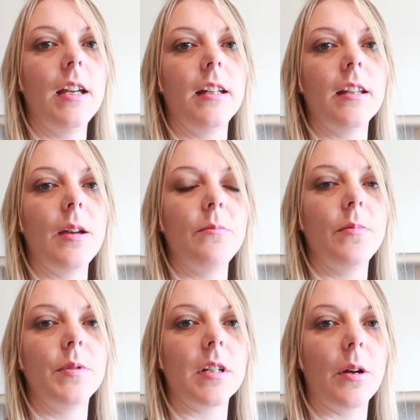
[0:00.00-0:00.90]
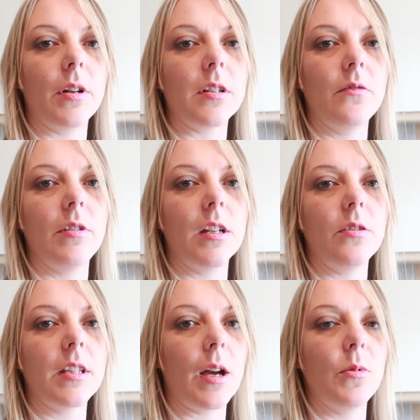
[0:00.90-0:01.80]
in them. So I don't really
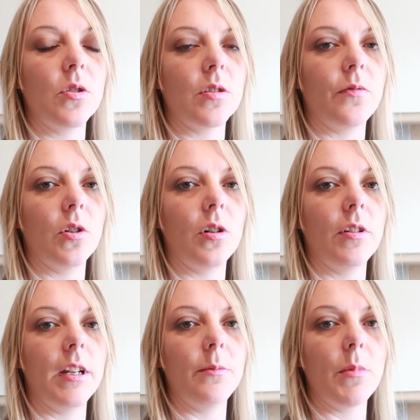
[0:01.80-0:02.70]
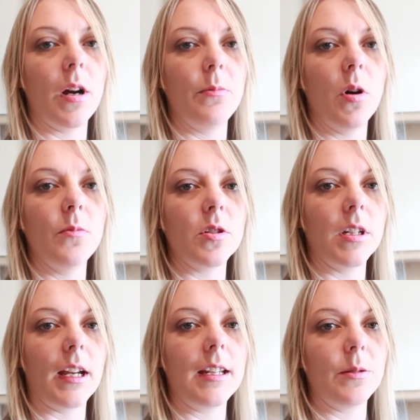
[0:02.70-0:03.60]
use that much Zoflora in my mop just
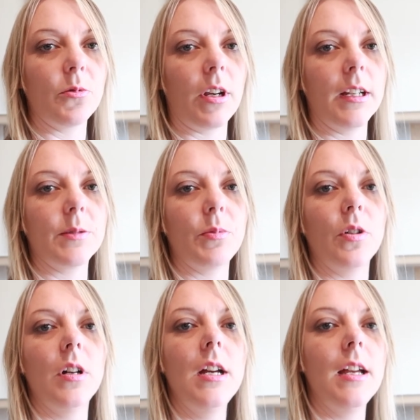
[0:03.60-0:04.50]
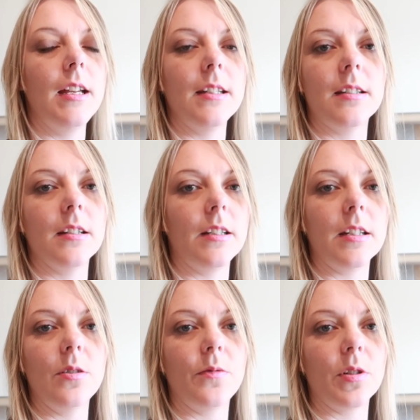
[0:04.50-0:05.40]
in case it breaks. But it still is
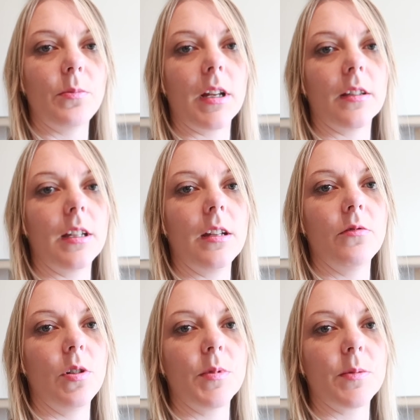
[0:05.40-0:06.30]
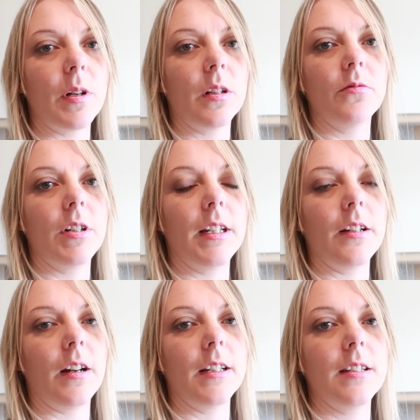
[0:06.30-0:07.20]
enough to make the room smell really
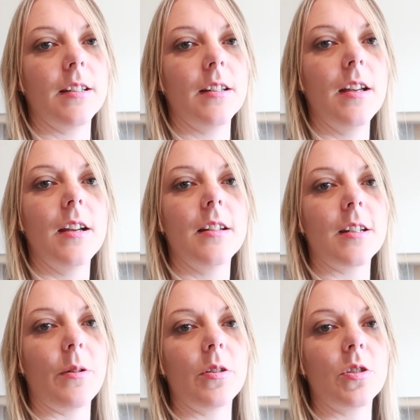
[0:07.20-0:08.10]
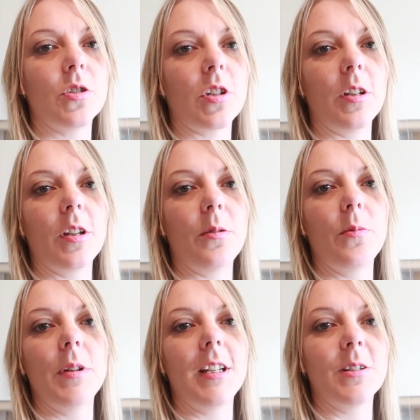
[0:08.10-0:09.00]
nice. So I'll just show you
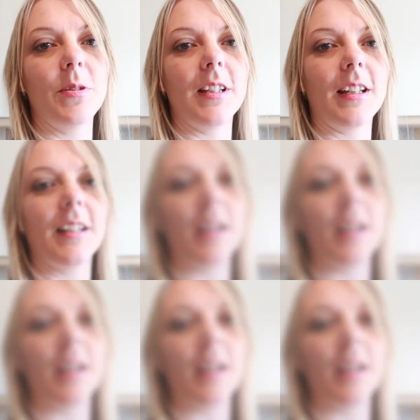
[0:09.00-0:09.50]
me doing that